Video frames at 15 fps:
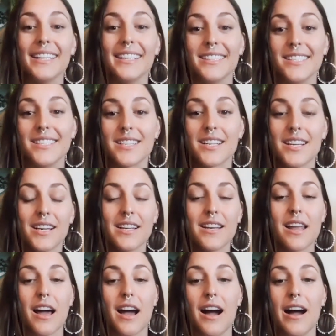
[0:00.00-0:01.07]
And
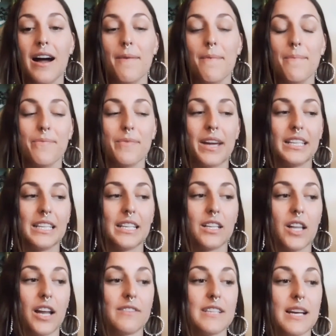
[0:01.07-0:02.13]
I think a
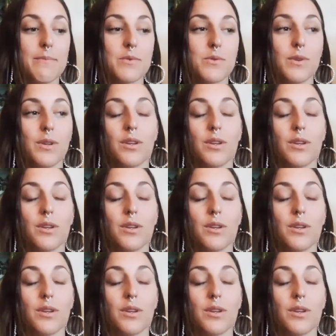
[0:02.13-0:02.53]
lot of times